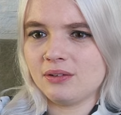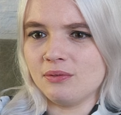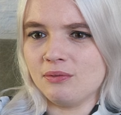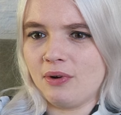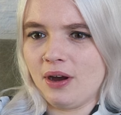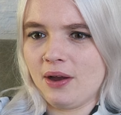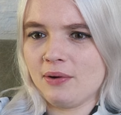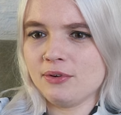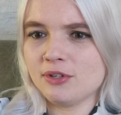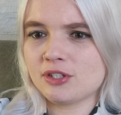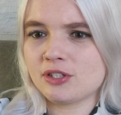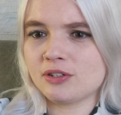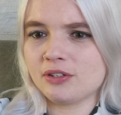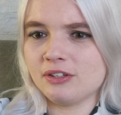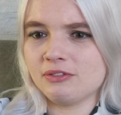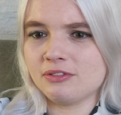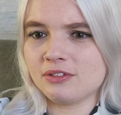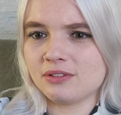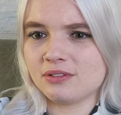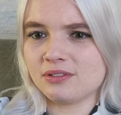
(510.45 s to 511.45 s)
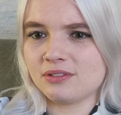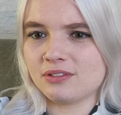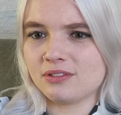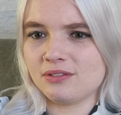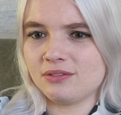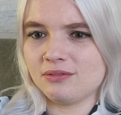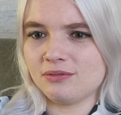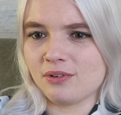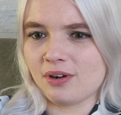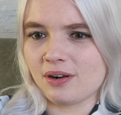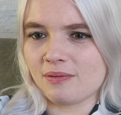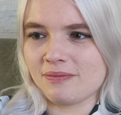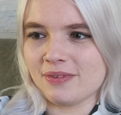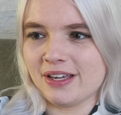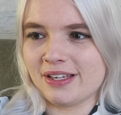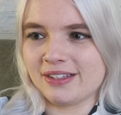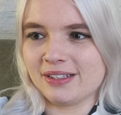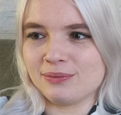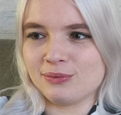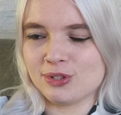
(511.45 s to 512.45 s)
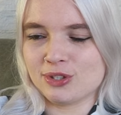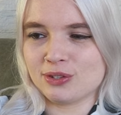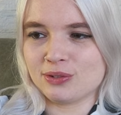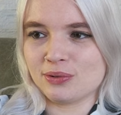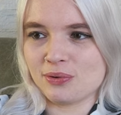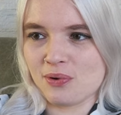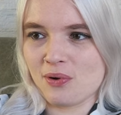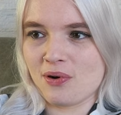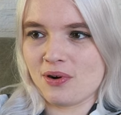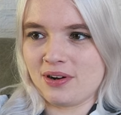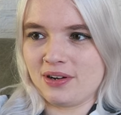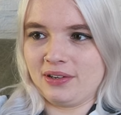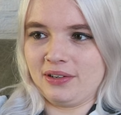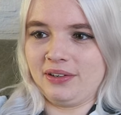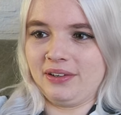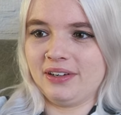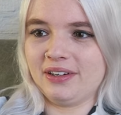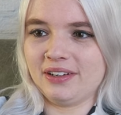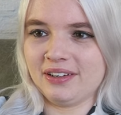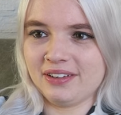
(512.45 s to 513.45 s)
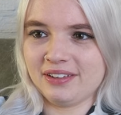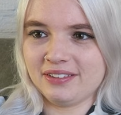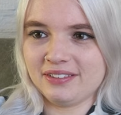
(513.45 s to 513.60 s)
why would you even want to make them stronger?